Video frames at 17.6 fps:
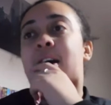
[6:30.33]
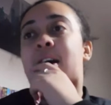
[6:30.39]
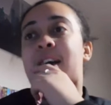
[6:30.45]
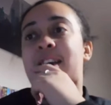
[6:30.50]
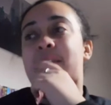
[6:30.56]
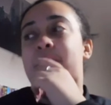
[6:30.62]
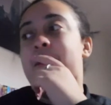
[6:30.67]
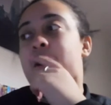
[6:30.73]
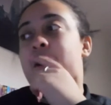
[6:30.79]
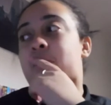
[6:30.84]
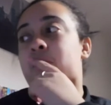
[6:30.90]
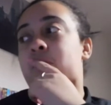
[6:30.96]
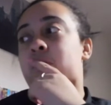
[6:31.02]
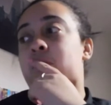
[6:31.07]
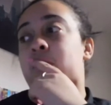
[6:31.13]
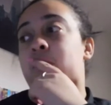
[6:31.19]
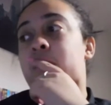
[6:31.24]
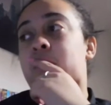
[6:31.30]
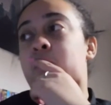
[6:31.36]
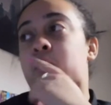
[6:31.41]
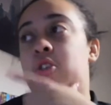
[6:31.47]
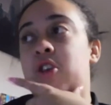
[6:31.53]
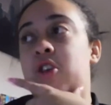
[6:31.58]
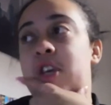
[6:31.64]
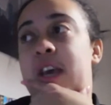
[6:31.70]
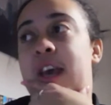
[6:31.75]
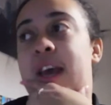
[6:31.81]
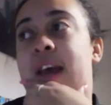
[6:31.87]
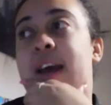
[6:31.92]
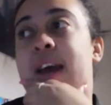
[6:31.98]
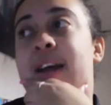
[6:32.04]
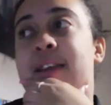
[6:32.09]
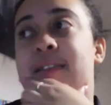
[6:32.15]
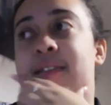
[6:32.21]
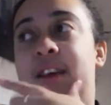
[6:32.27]
I am now
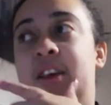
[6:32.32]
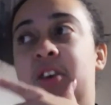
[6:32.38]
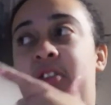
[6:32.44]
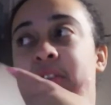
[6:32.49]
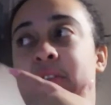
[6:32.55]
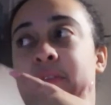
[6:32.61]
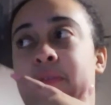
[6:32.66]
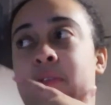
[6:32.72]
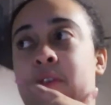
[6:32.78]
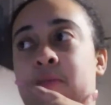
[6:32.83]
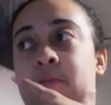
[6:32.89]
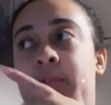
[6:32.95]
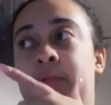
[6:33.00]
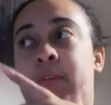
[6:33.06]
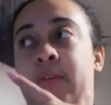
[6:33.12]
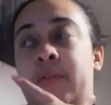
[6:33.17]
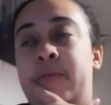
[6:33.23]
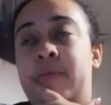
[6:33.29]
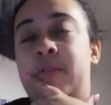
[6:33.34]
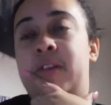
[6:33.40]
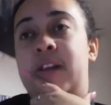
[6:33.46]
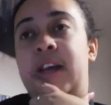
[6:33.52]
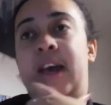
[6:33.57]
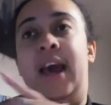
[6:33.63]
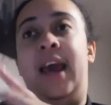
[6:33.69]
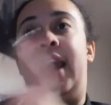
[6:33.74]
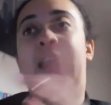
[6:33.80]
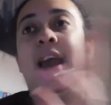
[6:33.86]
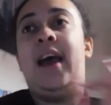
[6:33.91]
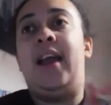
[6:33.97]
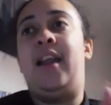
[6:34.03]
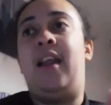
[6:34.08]
watching Anastasia's Vlogmas vlog from today,